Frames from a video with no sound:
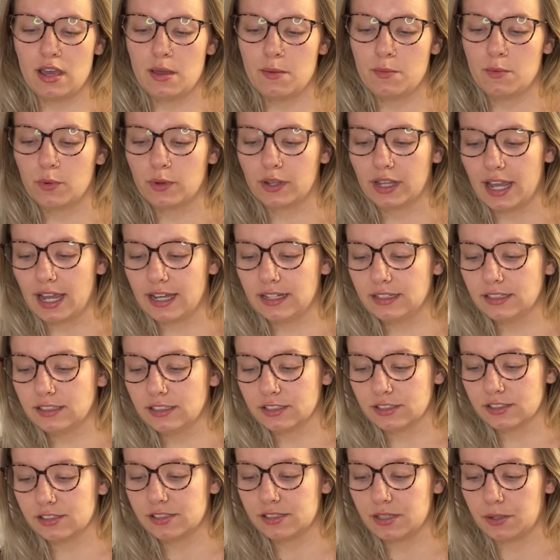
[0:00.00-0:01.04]
When Calla
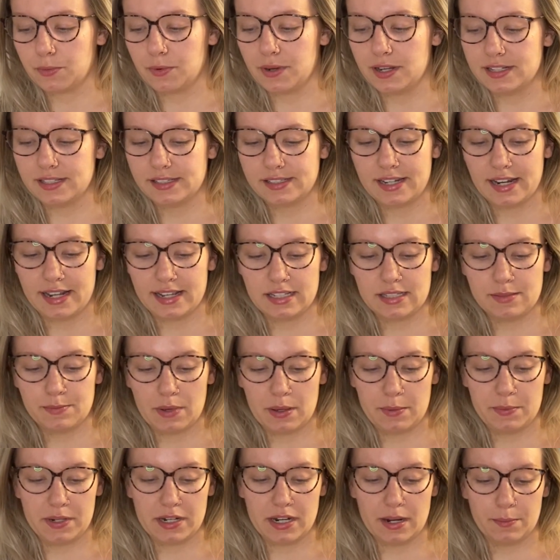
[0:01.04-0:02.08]
learns that Ren's days may
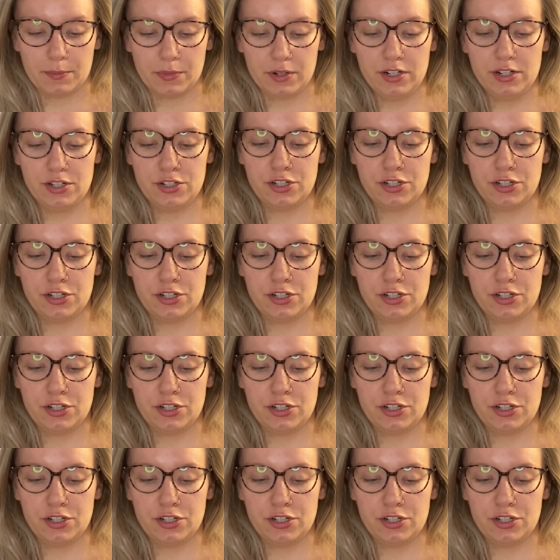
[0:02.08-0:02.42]
be numbered,